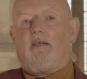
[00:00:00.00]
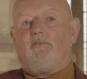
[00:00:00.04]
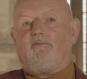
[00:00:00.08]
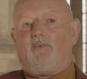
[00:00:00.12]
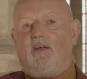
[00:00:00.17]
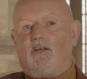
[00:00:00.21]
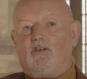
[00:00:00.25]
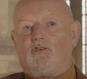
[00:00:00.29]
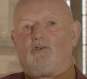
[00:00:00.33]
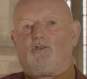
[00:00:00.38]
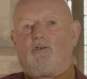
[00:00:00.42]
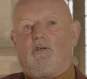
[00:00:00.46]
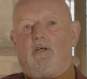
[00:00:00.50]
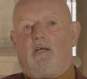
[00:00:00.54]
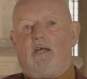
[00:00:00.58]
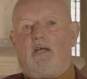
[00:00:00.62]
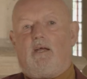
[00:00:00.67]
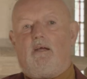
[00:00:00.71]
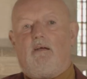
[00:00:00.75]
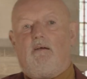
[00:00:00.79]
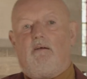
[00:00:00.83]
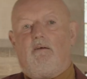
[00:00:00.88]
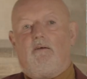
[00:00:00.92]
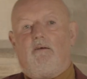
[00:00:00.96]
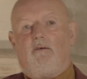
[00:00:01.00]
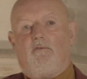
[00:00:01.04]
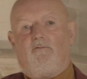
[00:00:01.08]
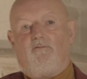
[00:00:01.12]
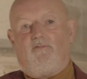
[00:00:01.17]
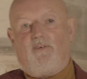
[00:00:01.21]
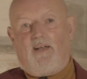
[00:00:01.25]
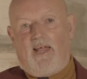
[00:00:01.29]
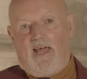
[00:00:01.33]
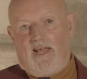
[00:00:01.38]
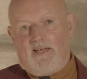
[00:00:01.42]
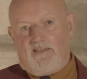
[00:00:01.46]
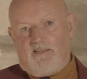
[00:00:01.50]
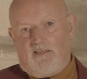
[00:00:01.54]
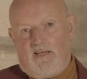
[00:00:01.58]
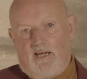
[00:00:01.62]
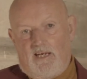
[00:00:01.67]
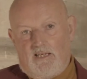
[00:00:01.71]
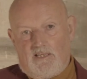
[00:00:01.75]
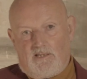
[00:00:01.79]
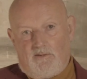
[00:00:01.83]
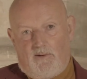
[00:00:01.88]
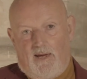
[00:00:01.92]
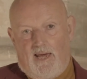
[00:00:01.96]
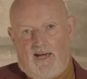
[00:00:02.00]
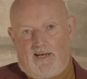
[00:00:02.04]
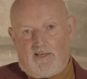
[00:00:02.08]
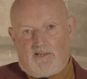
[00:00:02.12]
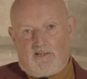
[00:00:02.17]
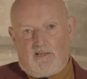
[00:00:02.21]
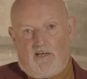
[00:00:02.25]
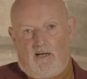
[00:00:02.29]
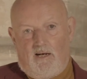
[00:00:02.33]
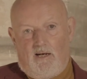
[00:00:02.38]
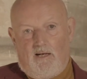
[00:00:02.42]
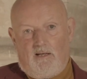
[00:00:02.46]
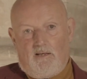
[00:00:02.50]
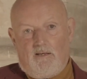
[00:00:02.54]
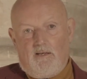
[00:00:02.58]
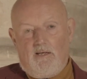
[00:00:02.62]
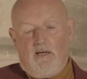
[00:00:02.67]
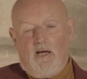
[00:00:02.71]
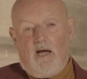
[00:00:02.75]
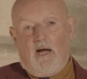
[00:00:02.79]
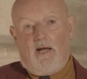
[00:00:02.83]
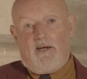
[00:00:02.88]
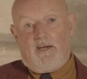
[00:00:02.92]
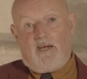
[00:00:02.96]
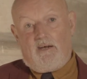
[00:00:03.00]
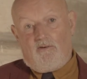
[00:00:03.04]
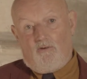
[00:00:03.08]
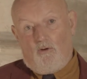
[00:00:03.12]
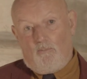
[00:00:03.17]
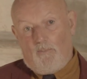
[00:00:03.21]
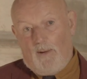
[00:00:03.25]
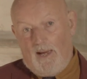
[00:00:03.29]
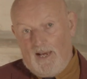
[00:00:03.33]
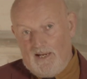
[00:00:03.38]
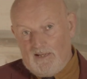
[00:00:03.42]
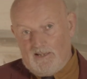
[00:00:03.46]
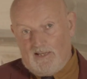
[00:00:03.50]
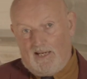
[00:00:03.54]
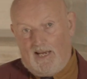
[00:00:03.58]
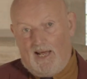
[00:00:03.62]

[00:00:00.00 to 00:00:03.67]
eventually fled into exile, and he remained in